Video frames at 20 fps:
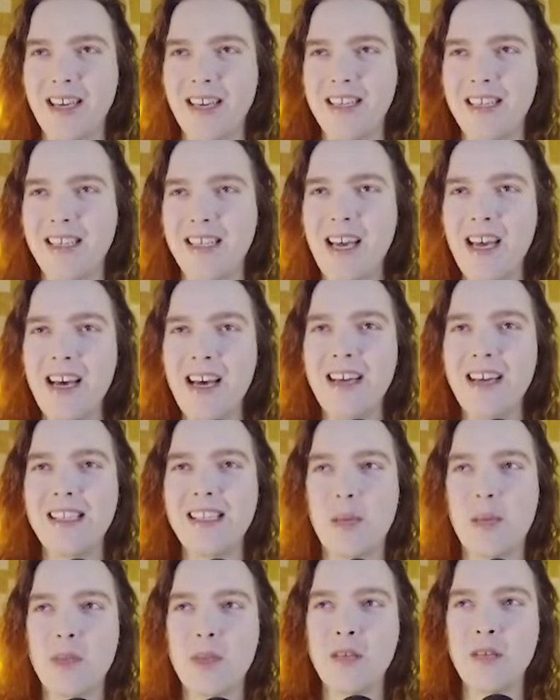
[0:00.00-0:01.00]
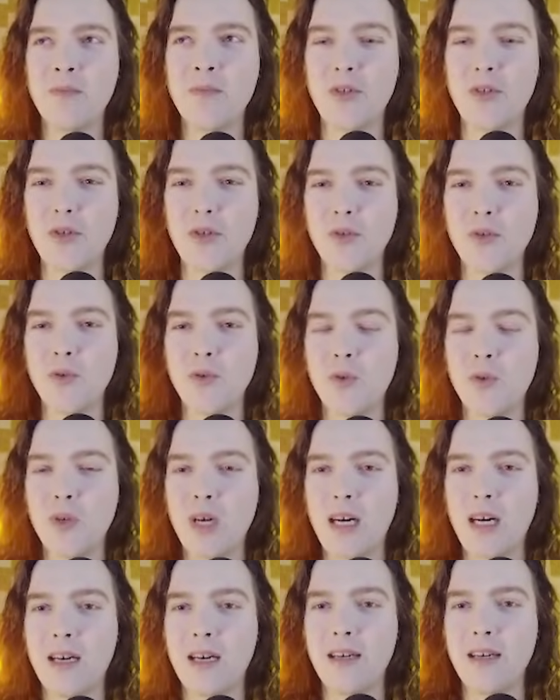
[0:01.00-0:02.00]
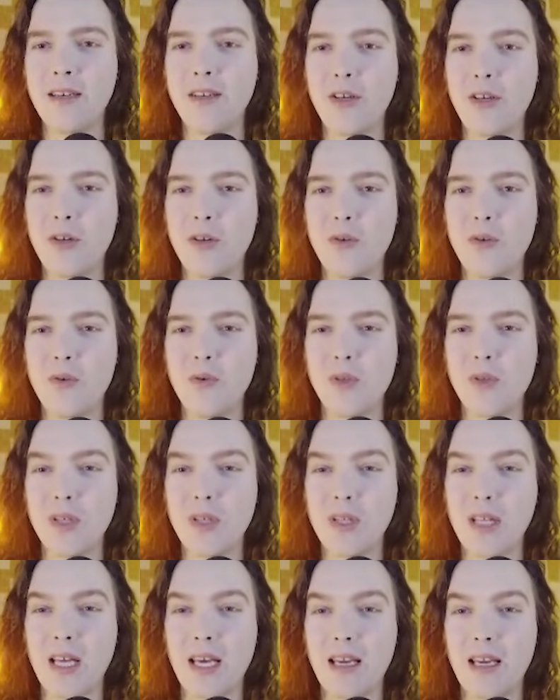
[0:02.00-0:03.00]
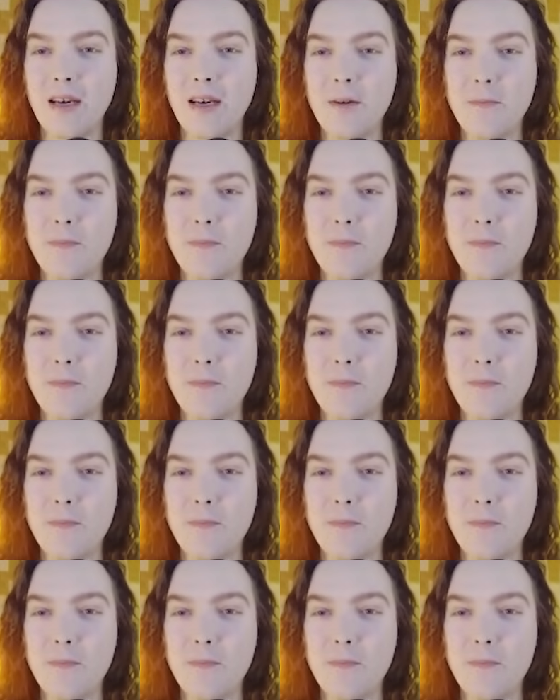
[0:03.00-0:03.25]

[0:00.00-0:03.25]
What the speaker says: is some of them do use like